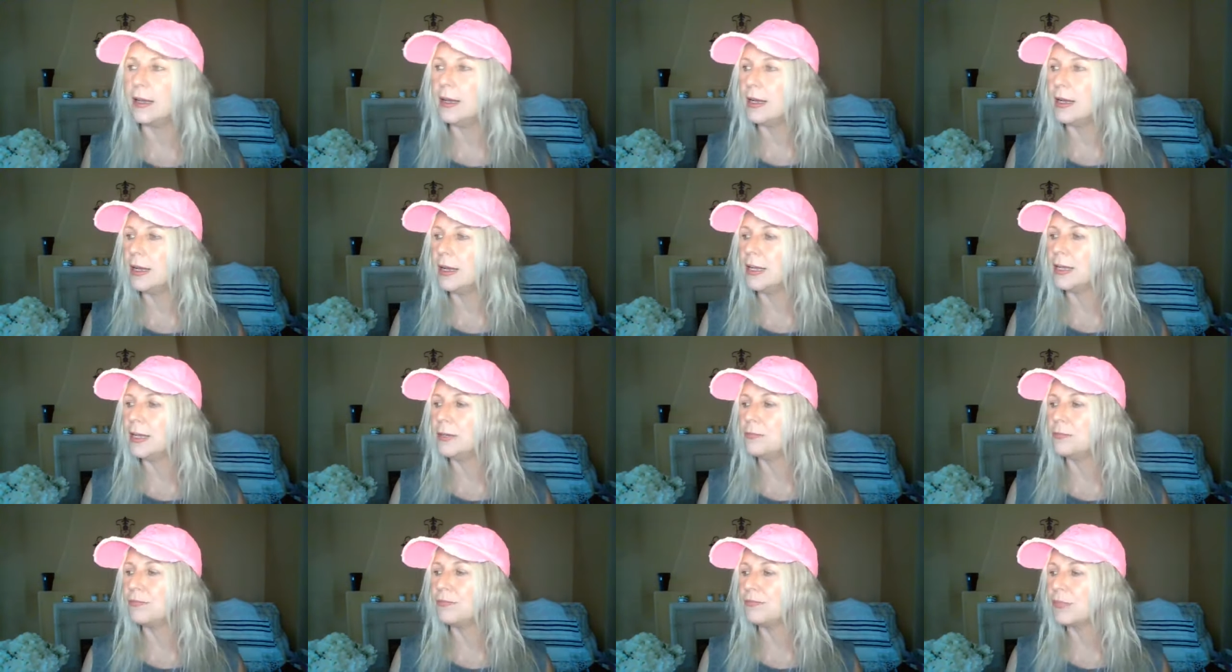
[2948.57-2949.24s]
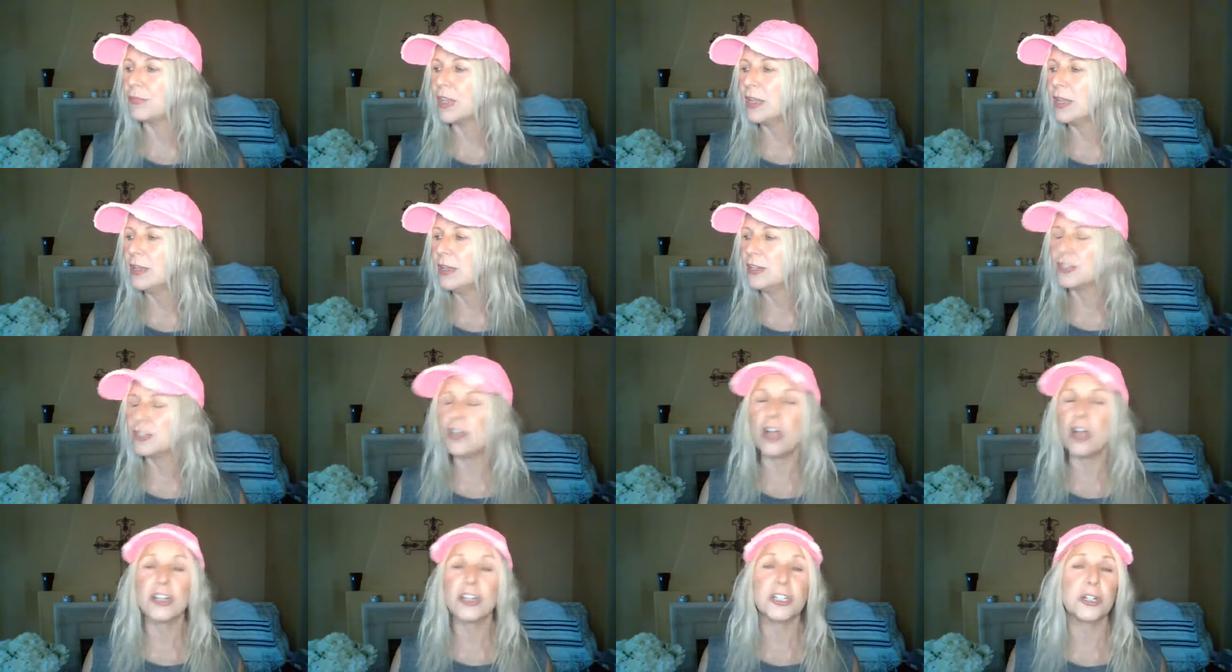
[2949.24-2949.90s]
Um,
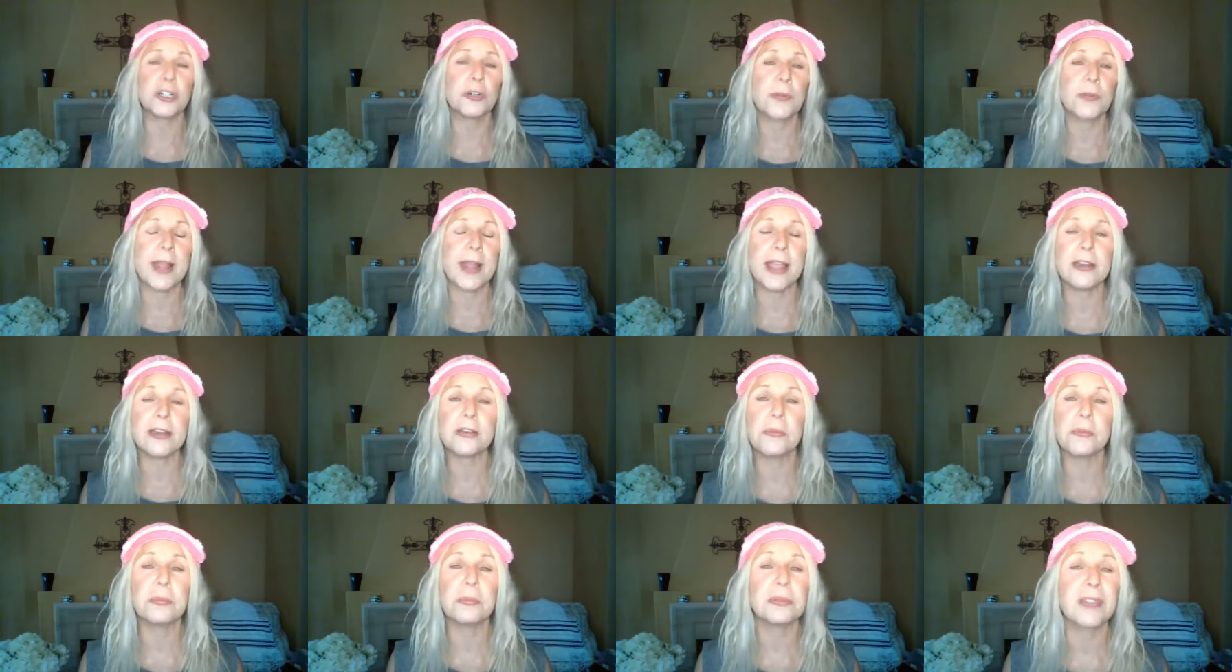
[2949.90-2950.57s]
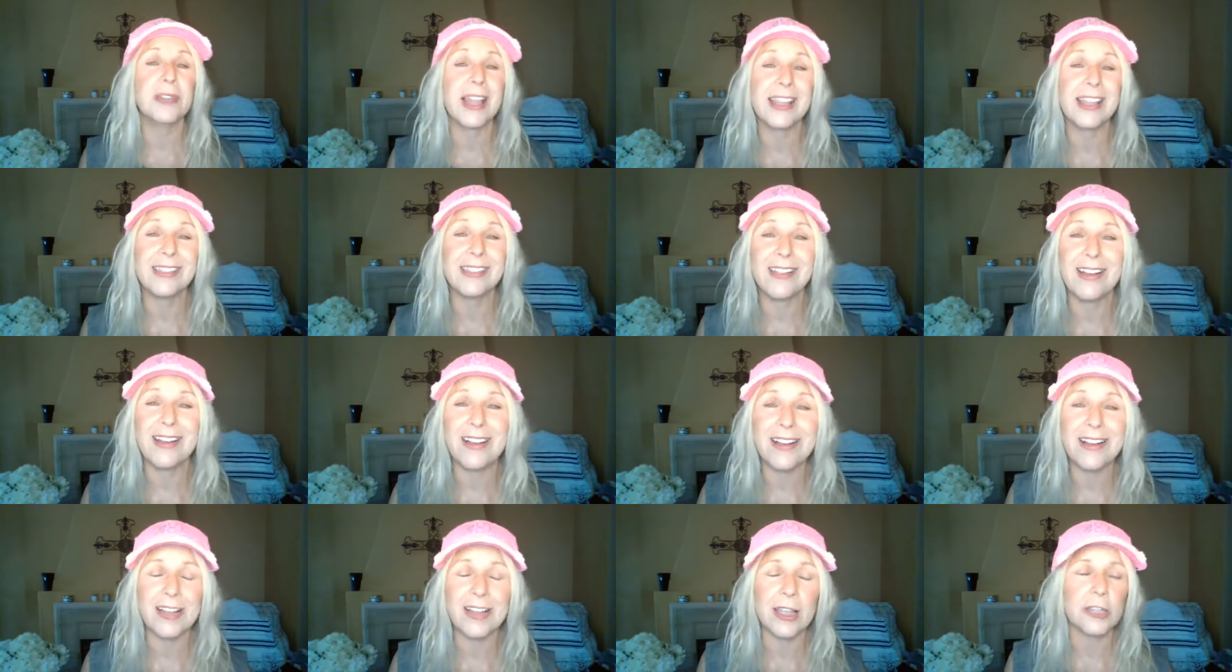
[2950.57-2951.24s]
Dr. Randall
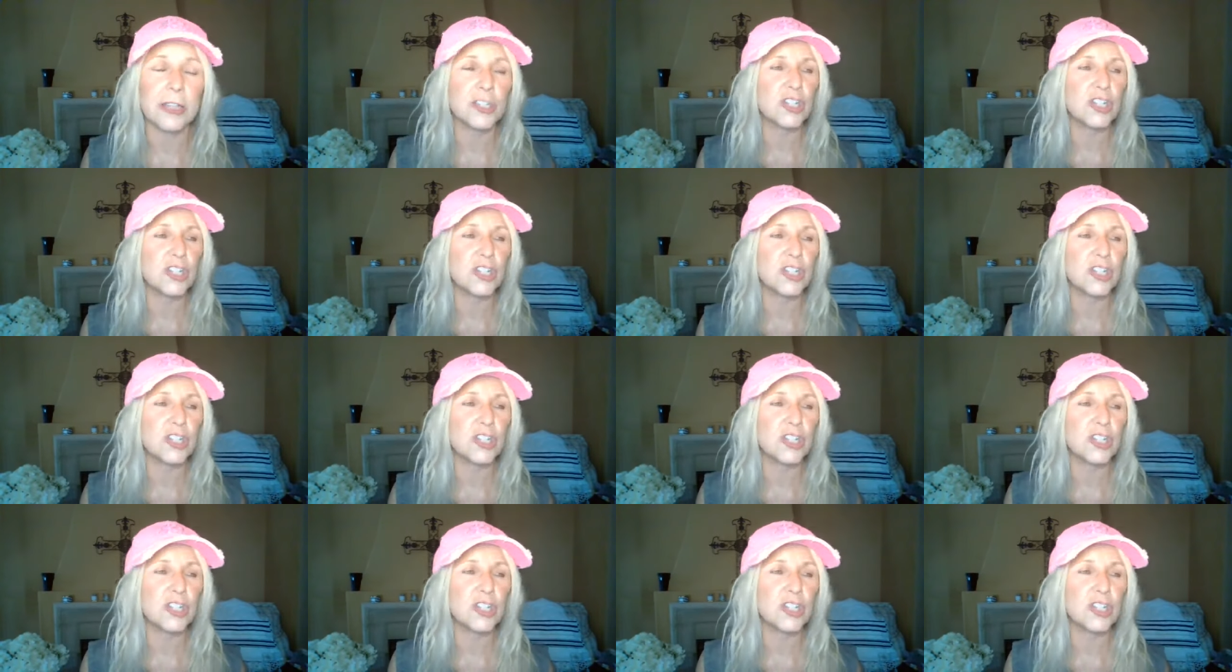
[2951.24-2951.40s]
Blaylock,